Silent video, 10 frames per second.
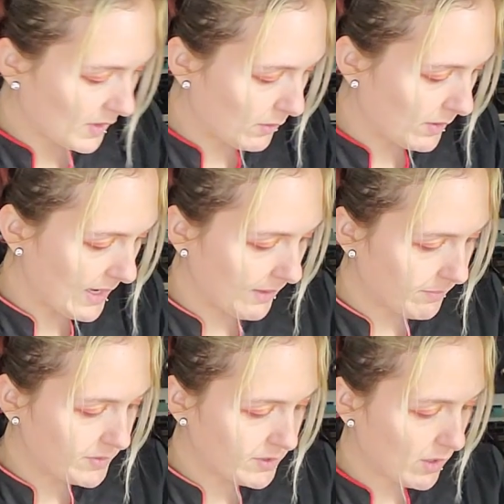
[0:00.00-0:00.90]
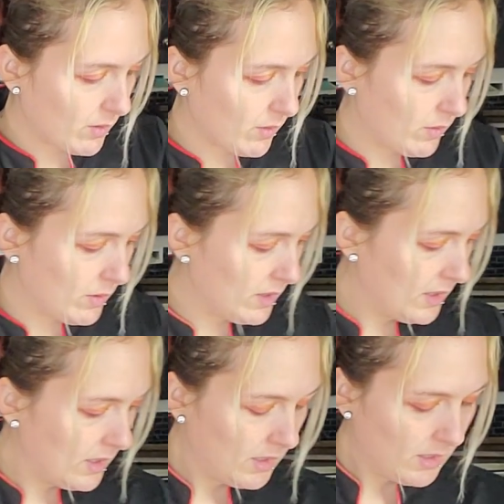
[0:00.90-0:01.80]
Okay, so
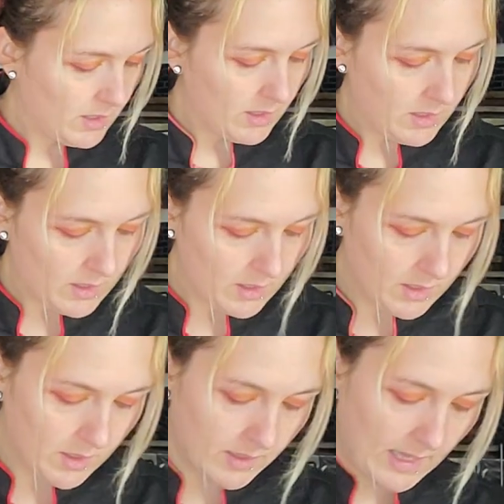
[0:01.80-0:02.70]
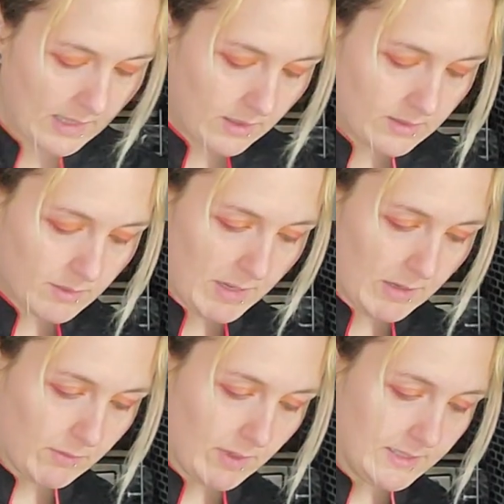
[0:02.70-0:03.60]
that looks
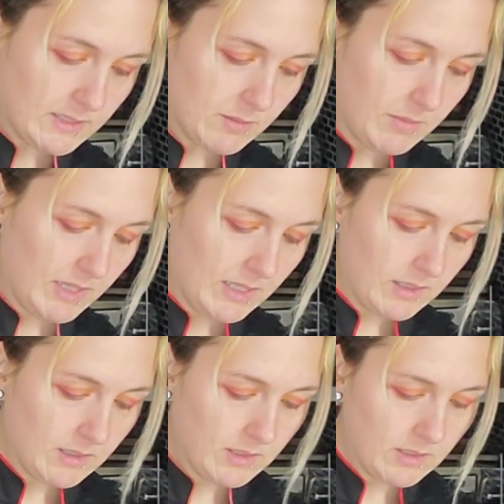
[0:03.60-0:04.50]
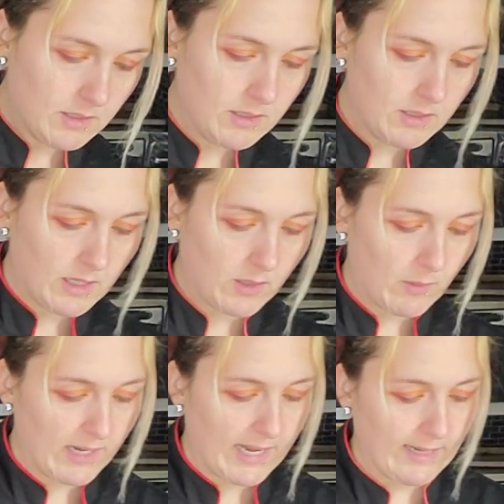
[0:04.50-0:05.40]
about right to me. I don't
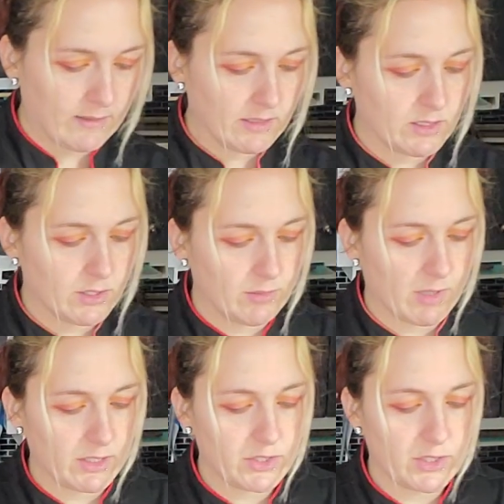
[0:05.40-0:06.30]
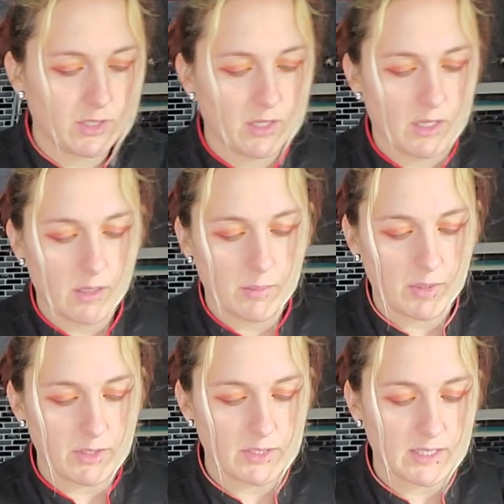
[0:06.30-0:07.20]
want to handle it too much,
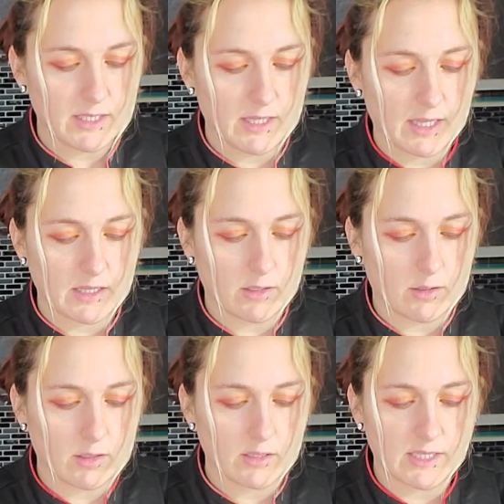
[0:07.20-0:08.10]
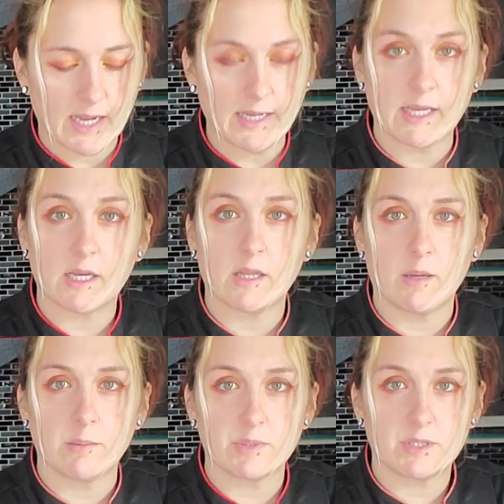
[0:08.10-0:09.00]
but you just see like little tiny
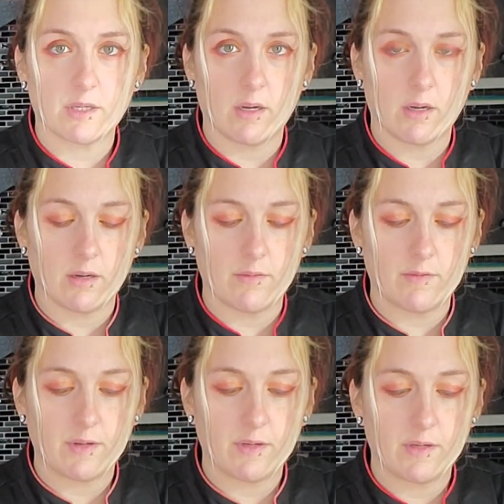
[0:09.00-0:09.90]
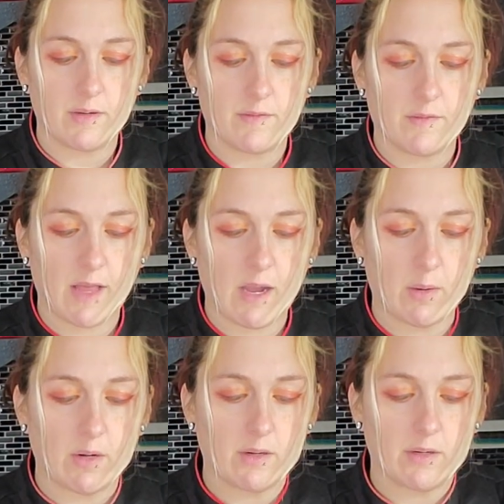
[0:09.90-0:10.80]
clumps of
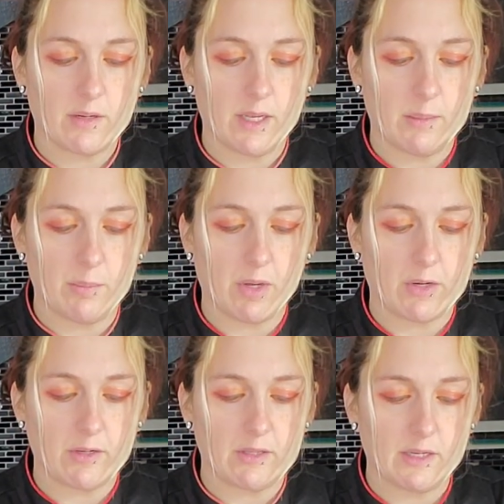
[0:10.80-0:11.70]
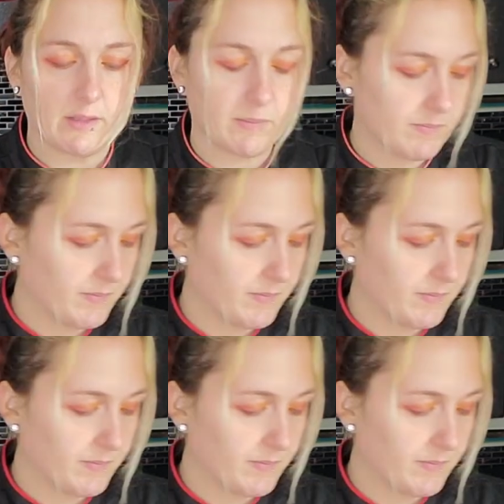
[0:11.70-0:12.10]
flour and butter in there.